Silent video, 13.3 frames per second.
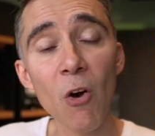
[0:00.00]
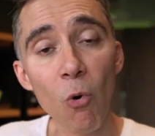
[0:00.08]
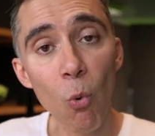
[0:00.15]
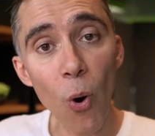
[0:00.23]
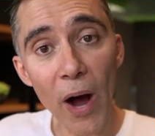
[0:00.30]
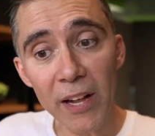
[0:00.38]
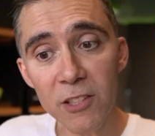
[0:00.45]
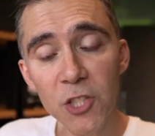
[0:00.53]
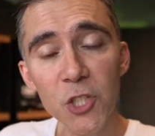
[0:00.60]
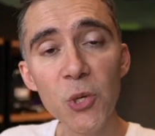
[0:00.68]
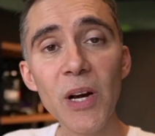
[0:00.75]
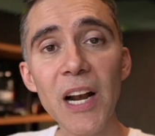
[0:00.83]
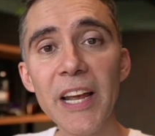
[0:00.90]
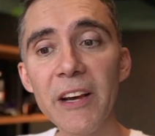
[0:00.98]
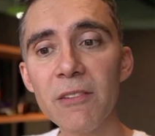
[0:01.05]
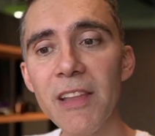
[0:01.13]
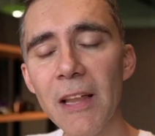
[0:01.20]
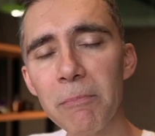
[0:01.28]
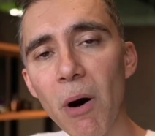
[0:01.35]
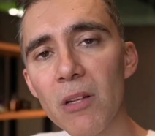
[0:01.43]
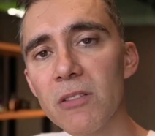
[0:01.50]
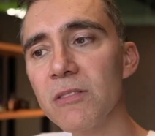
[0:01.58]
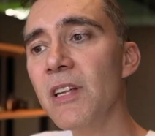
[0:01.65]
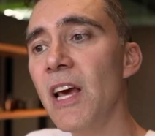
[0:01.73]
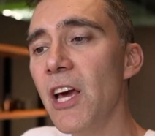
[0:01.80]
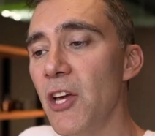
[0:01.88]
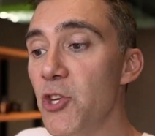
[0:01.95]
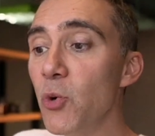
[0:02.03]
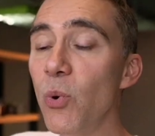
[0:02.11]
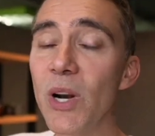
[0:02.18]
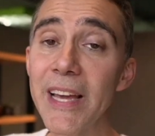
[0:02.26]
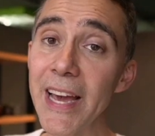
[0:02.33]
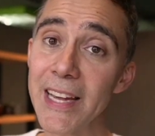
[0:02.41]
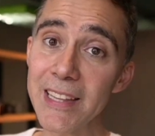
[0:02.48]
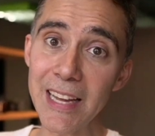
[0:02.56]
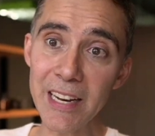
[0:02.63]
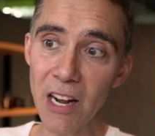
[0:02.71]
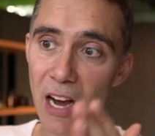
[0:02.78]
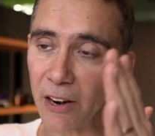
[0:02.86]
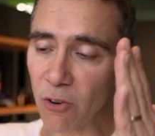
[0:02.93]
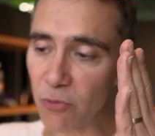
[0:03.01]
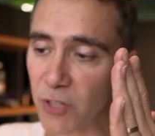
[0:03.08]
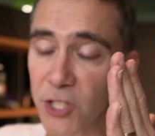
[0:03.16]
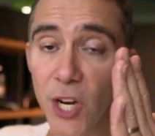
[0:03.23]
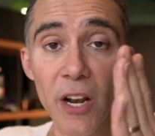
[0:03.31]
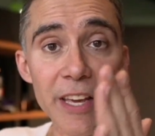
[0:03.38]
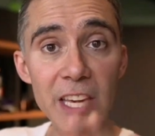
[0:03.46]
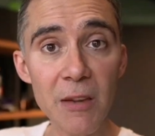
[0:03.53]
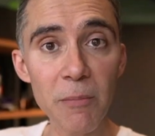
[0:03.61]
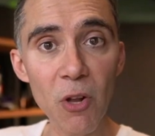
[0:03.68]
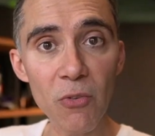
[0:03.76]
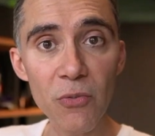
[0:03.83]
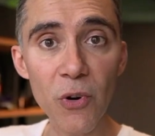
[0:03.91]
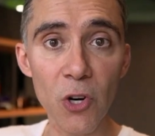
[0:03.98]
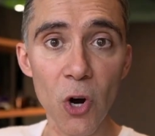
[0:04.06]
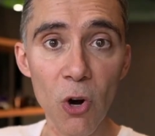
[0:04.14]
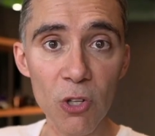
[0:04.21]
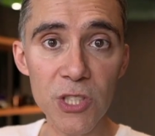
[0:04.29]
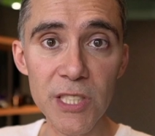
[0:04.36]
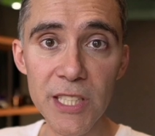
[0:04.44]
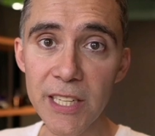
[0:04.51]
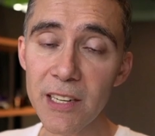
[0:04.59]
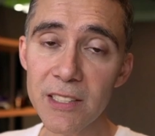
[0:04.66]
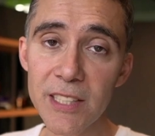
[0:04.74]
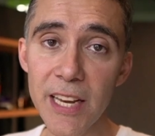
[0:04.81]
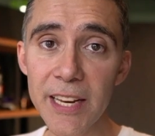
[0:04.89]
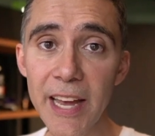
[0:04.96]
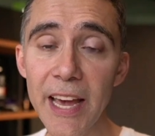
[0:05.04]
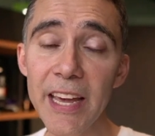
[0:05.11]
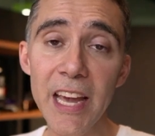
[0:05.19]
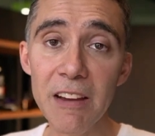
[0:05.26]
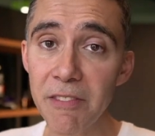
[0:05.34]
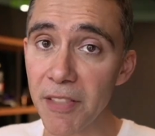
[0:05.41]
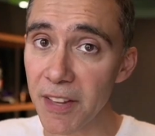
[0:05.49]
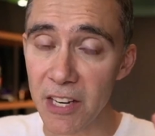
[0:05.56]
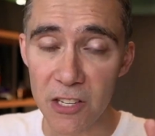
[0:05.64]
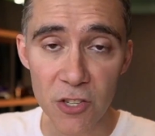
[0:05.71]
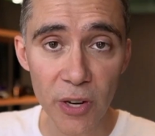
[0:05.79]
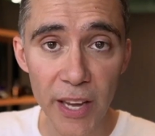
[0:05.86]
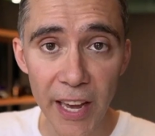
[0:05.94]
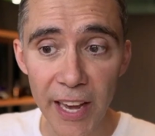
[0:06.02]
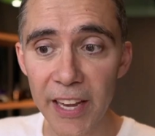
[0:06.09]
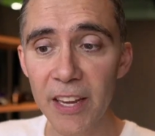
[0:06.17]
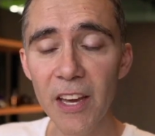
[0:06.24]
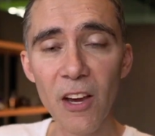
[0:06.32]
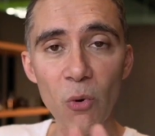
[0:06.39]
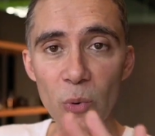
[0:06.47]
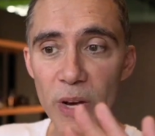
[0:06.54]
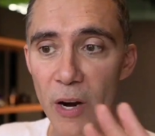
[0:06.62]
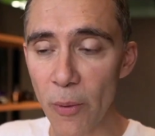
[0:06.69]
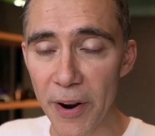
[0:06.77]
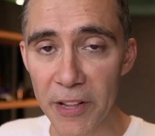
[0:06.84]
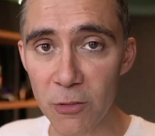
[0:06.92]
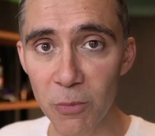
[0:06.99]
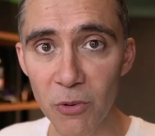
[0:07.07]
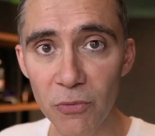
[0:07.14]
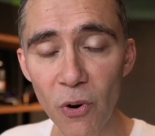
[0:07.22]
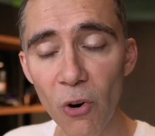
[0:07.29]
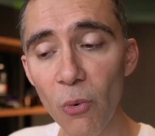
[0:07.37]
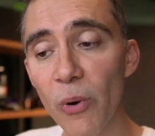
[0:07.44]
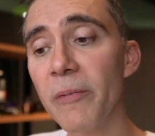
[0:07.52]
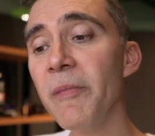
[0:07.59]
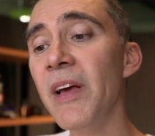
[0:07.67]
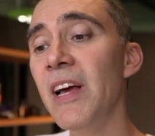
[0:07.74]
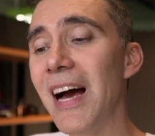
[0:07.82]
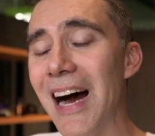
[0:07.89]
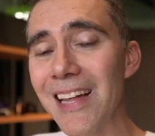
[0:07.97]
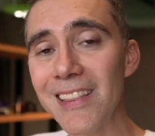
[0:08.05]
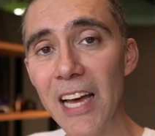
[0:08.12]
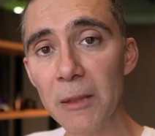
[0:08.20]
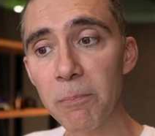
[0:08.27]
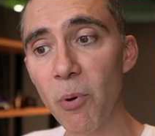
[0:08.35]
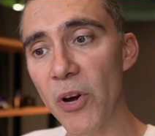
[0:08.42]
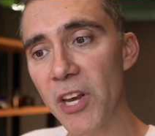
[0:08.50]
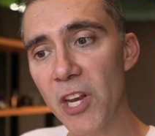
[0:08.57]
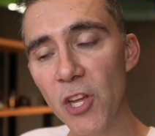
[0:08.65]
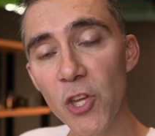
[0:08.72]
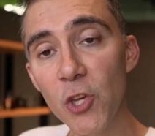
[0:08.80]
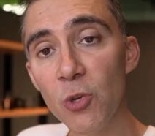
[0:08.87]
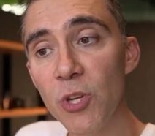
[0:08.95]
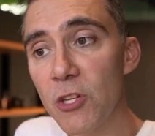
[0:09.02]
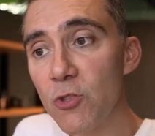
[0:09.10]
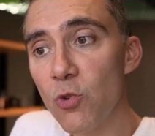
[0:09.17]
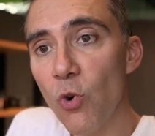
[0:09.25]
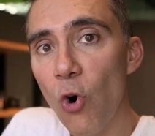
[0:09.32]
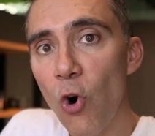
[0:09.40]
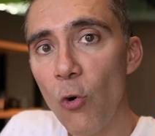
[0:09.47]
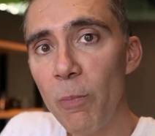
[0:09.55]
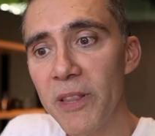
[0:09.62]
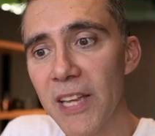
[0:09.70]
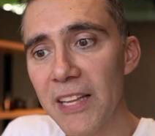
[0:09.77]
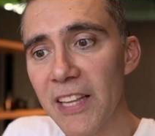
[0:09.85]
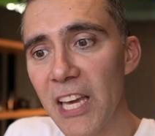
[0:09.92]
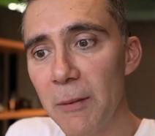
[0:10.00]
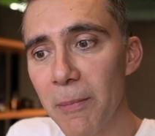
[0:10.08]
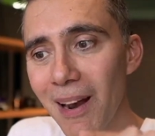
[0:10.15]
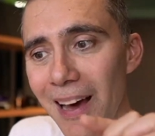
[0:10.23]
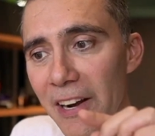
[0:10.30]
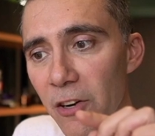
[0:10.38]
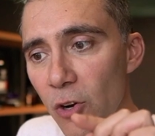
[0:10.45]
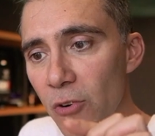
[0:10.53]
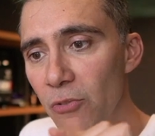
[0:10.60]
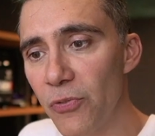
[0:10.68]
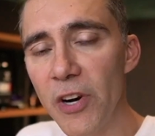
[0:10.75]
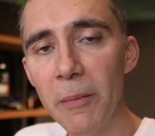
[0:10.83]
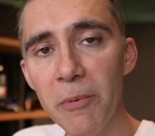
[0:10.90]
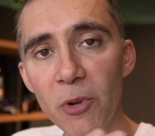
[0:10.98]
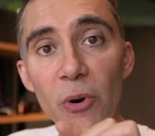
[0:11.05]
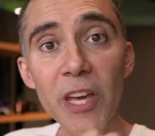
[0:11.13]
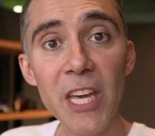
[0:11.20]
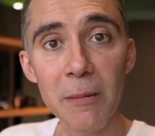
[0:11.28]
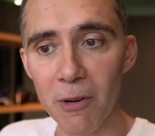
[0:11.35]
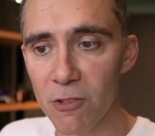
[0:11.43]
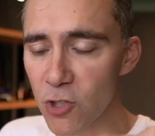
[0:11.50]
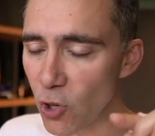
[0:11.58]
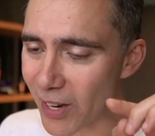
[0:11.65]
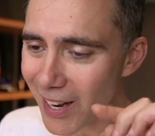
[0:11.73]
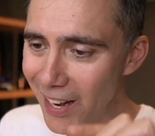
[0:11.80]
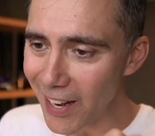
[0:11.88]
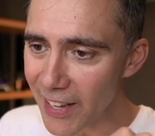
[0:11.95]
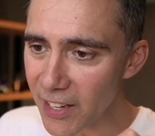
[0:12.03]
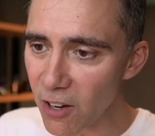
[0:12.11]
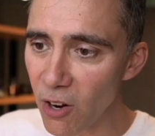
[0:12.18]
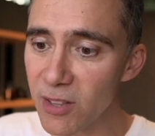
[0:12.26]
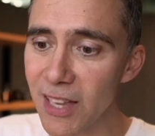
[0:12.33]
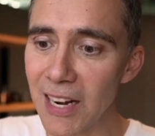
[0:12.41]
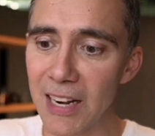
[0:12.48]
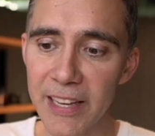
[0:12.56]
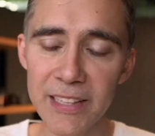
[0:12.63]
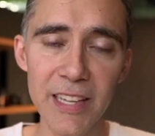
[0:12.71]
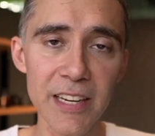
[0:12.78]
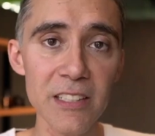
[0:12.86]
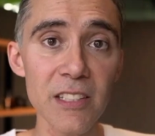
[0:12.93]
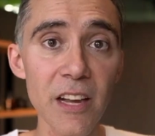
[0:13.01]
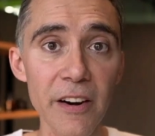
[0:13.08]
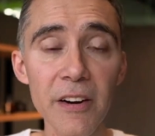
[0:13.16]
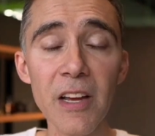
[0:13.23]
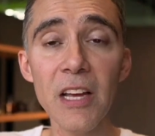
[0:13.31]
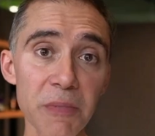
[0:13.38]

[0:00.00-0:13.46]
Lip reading: Once you click on that button, you will get an official email from Hostinger saying, hey, everything is okay, we are ready to move forward. At that point, you need to open that email and confirm your email. So click on the link that is there.